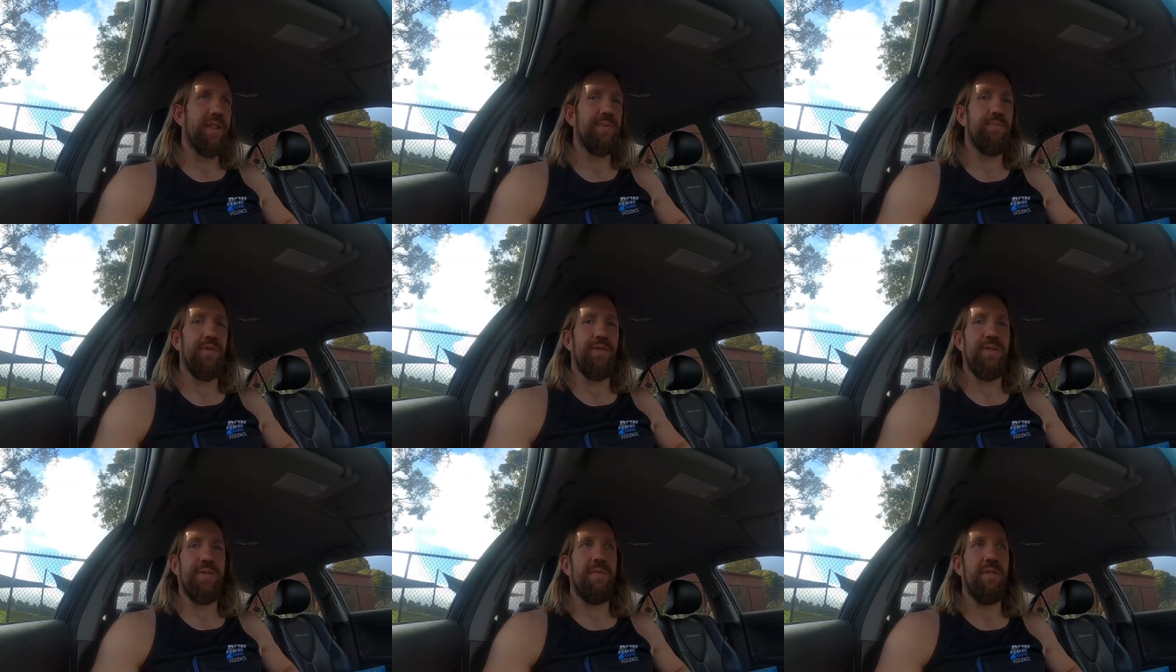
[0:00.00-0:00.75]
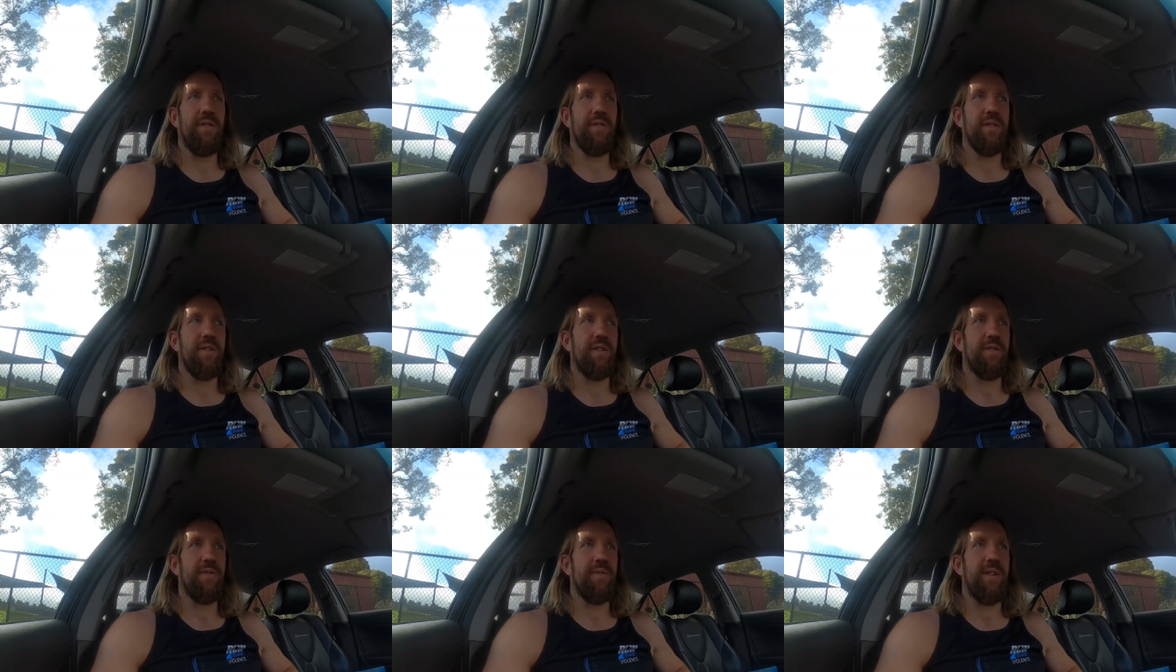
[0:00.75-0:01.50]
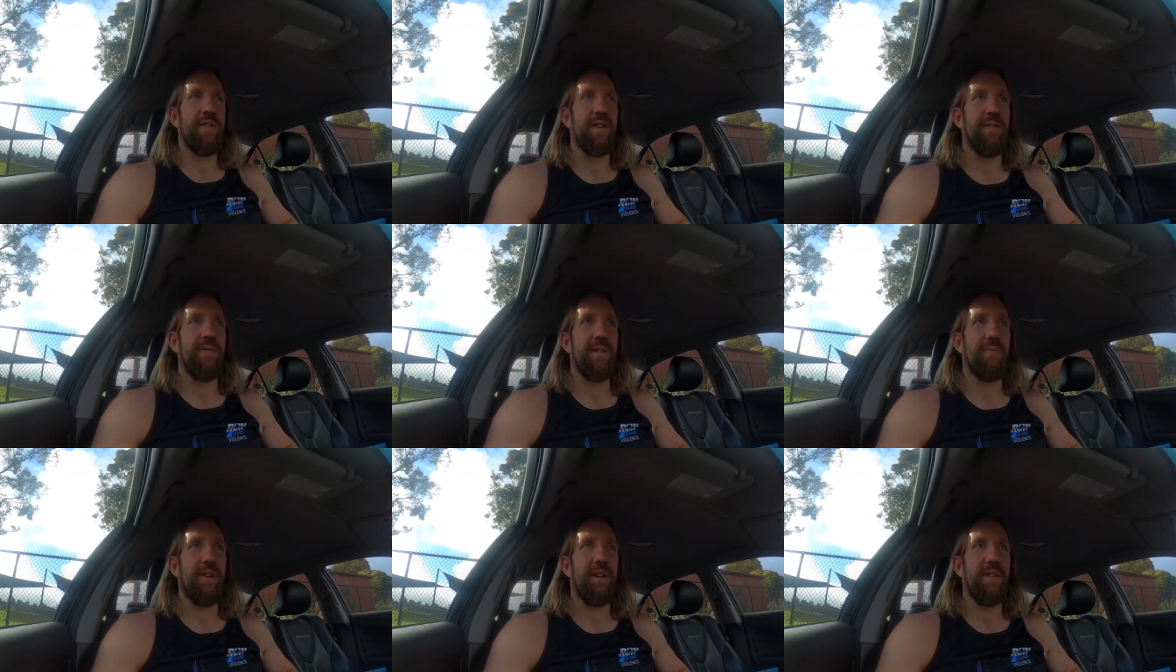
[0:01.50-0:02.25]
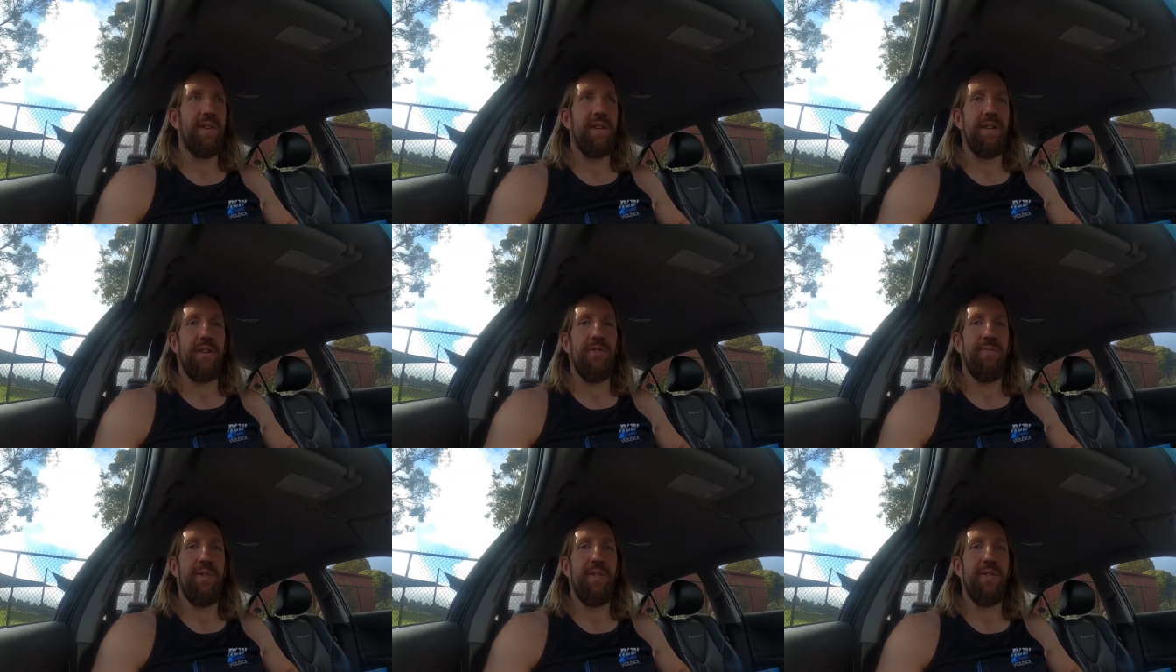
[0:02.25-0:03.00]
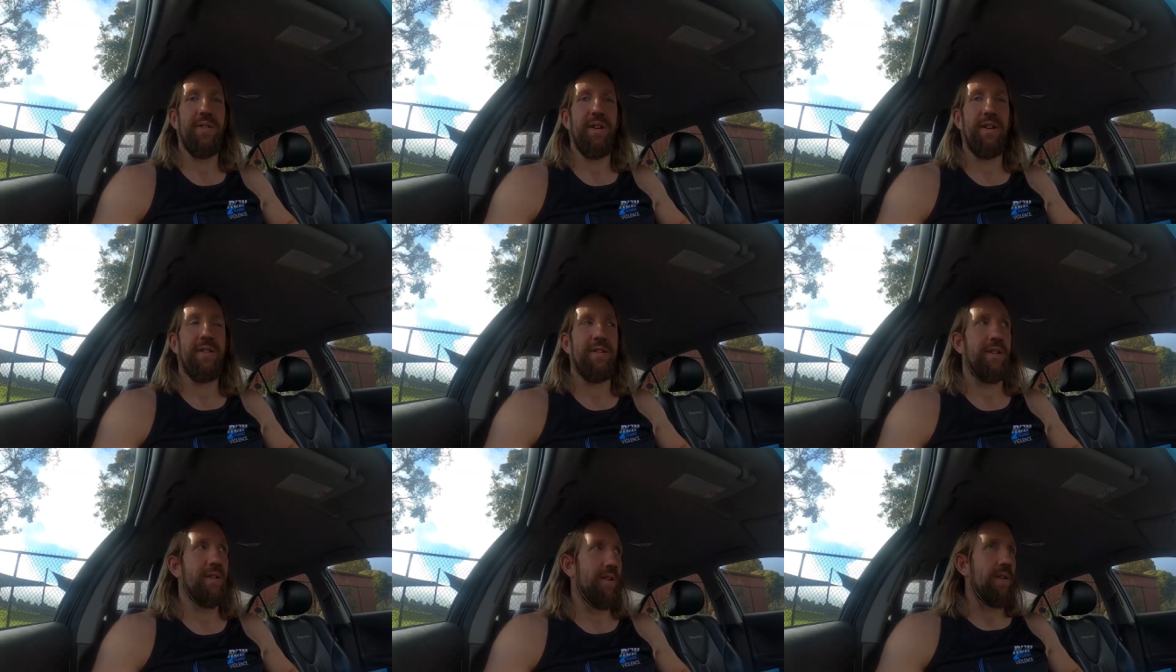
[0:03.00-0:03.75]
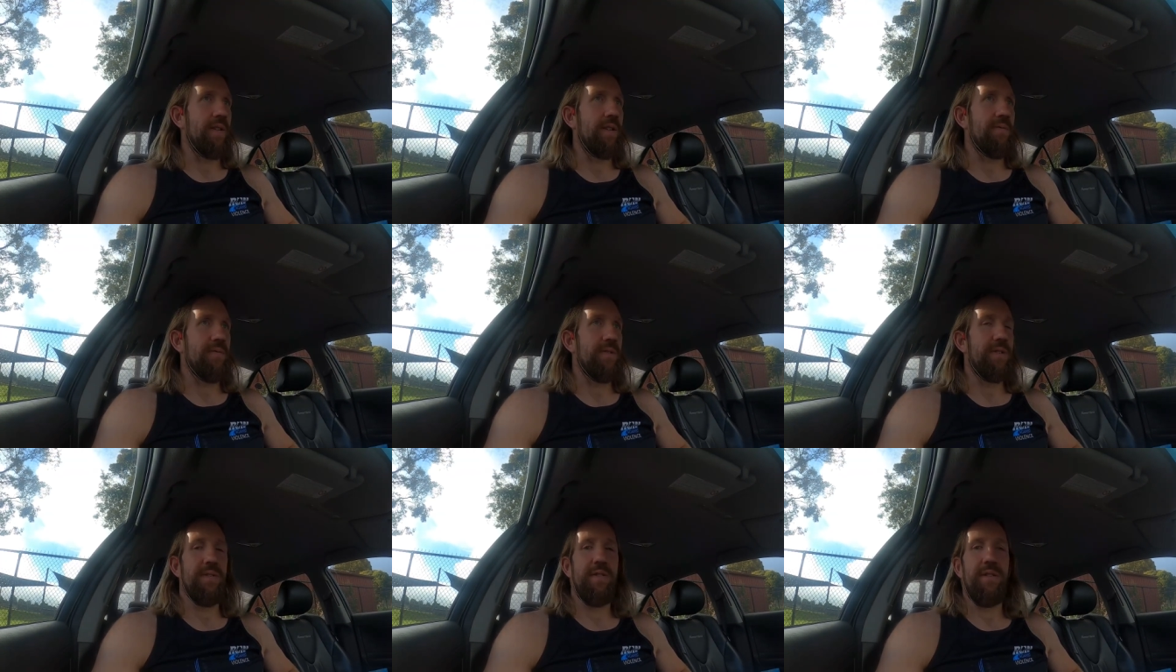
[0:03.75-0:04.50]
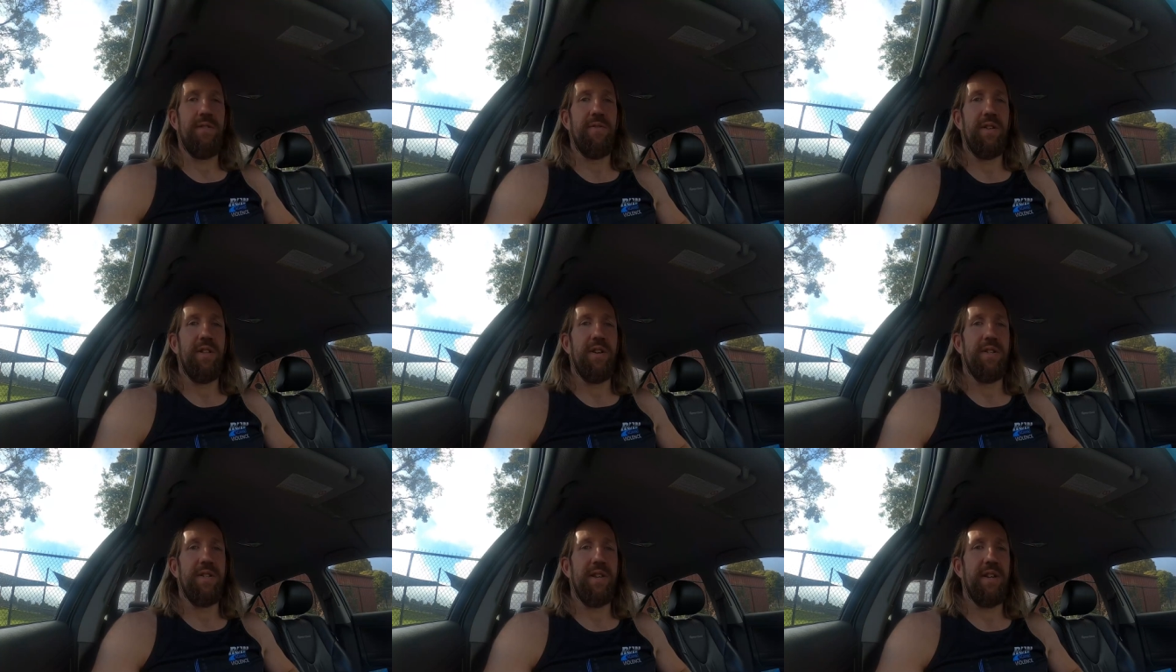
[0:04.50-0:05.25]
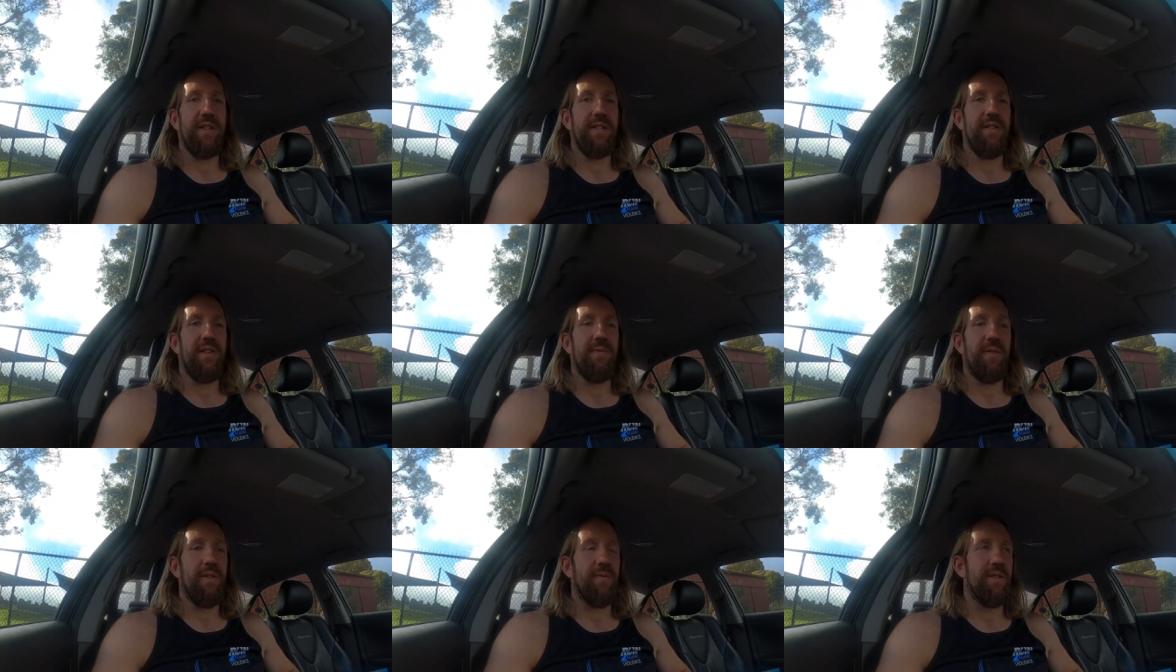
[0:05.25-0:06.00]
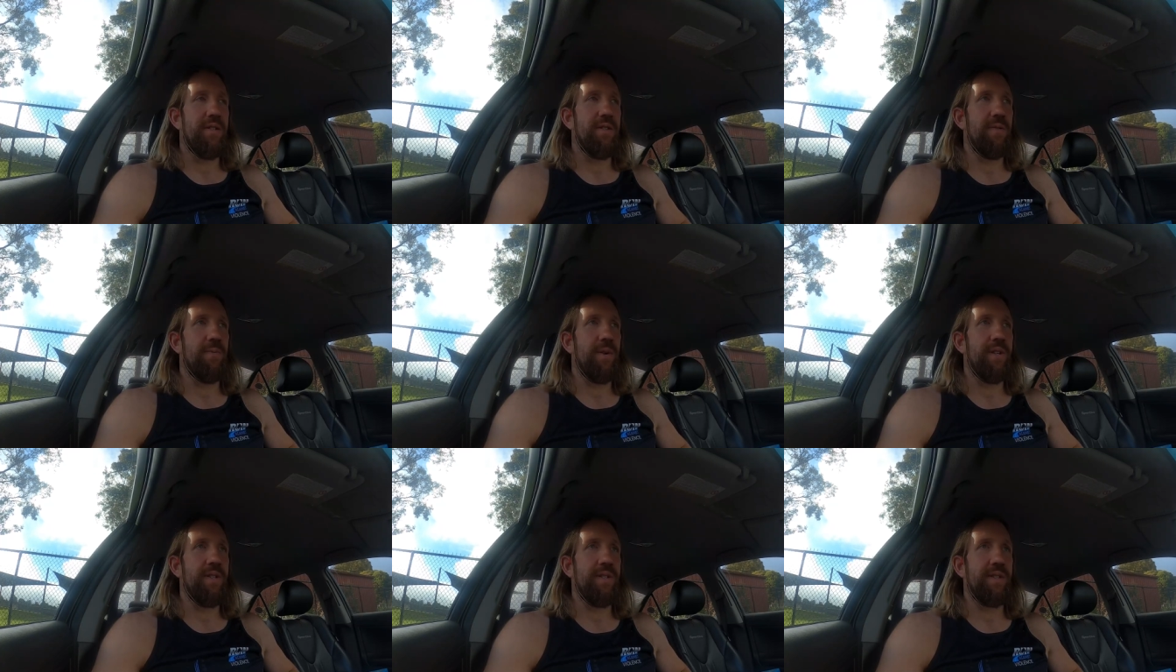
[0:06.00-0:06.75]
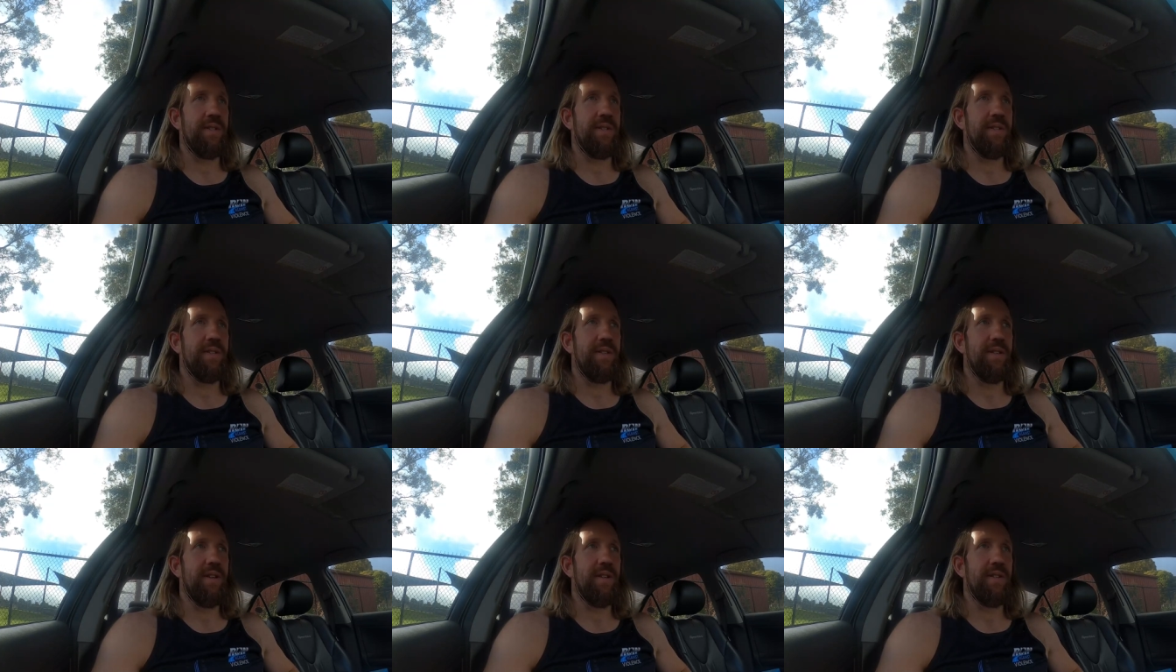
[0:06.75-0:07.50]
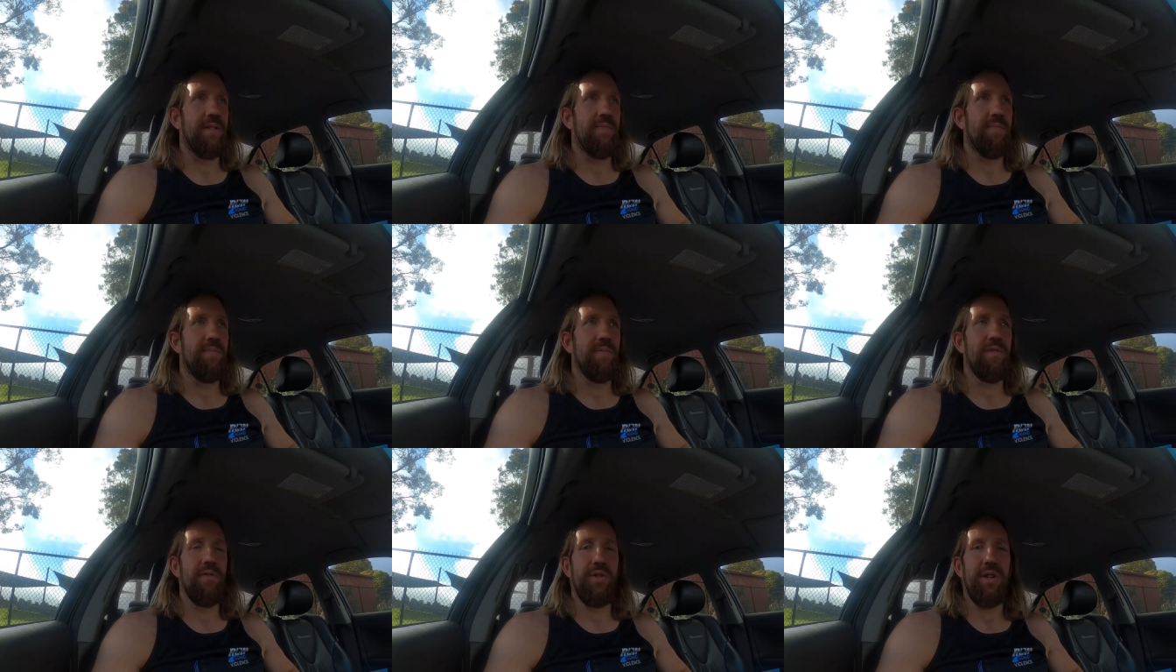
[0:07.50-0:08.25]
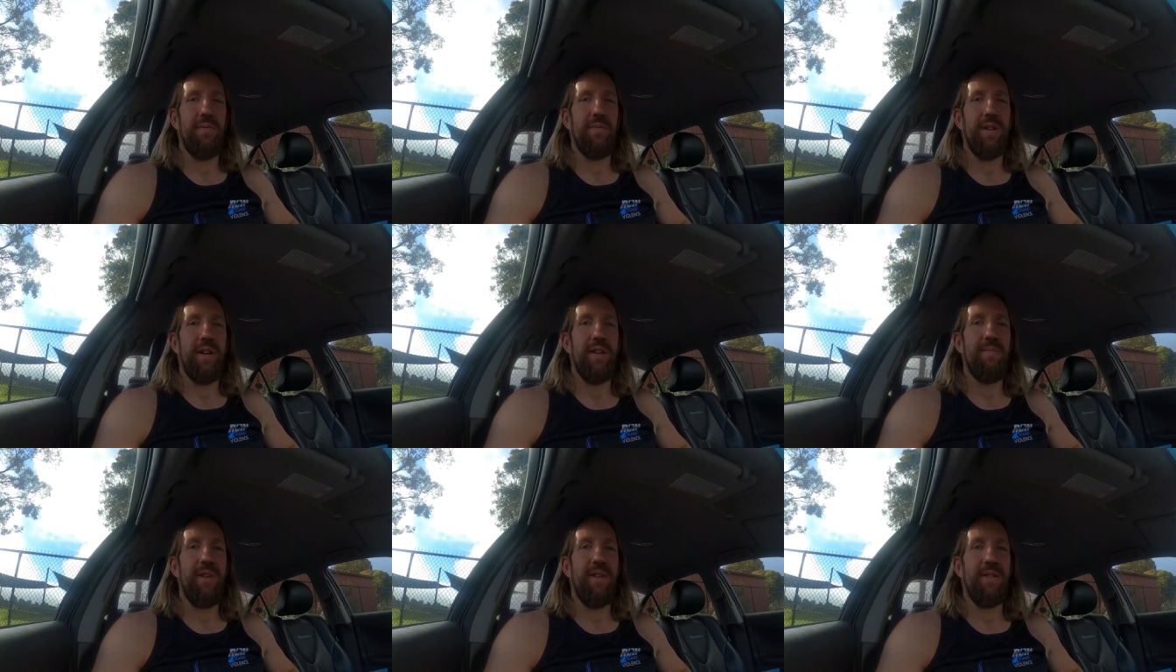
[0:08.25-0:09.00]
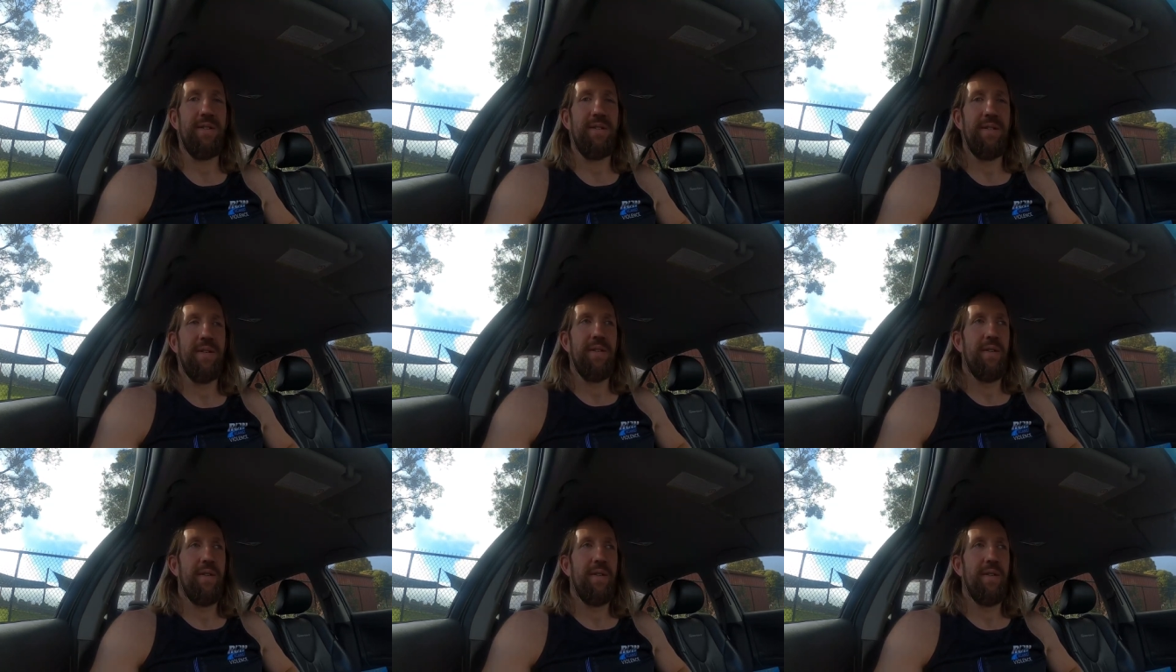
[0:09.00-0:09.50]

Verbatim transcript: sport. You're not gonna always have someone out there to help you, and I think that was certainly realized last night when I went to the Wes and had a good chat with Amy. And